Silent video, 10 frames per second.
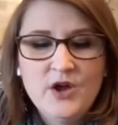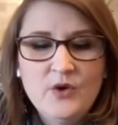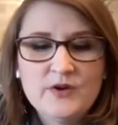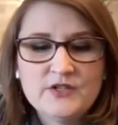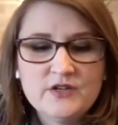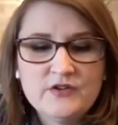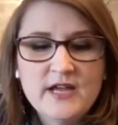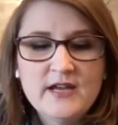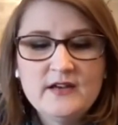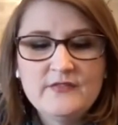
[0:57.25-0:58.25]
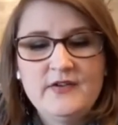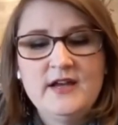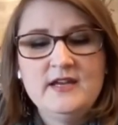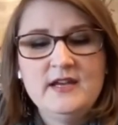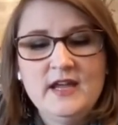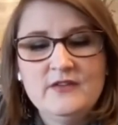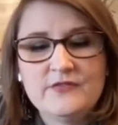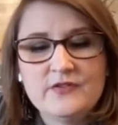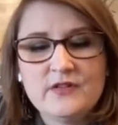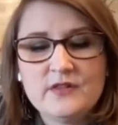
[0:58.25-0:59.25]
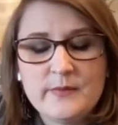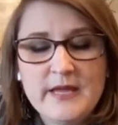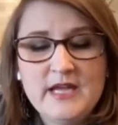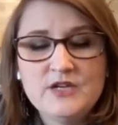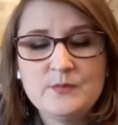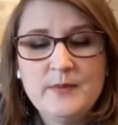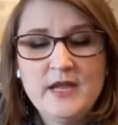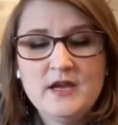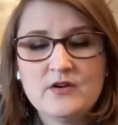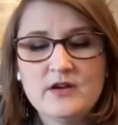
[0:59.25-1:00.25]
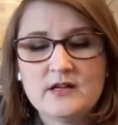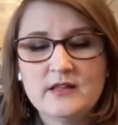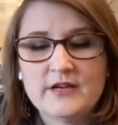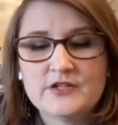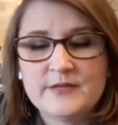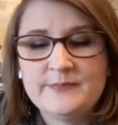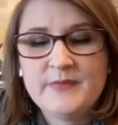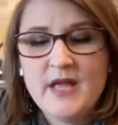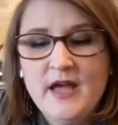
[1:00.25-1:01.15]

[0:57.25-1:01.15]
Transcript: where she created a finding aid for the LePage Bakery collection,